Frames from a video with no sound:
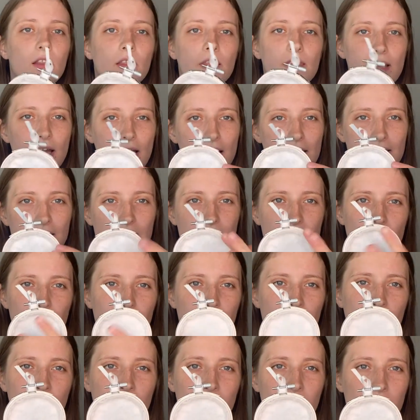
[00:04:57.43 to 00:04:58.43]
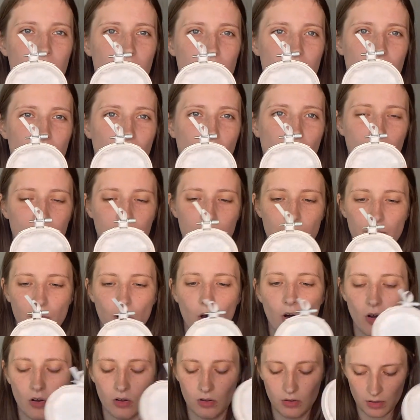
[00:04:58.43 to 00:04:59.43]
the idea behind it is to have them
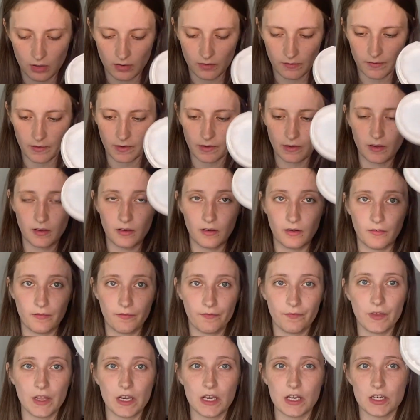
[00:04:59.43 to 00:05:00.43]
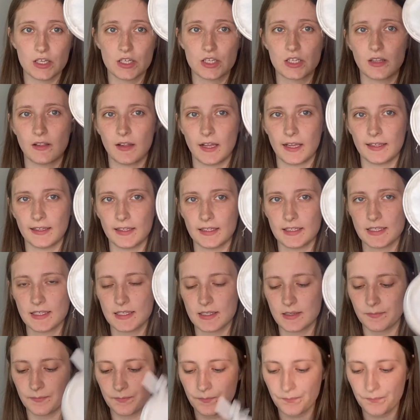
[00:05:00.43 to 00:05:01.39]
all finished like this.